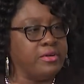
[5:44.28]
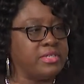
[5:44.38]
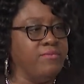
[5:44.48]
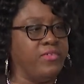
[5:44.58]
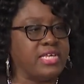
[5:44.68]

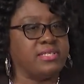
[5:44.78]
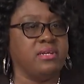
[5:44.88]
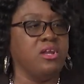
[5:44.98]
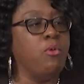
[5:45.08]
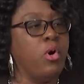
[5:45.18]

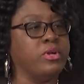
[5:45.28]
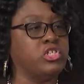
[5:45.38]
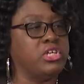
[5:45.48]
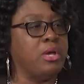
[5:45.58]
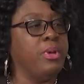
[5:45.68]
invested in
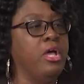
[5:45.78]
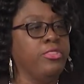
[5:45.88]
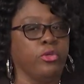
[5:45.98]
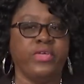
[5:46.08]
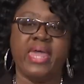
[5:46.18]
homeownership
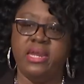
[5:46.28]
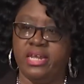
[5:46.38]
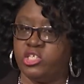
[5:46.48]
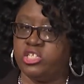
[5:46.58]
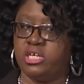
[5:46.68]
through that
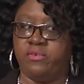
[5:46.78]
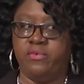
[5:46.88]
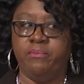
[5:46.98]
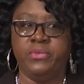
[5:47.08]
initiative.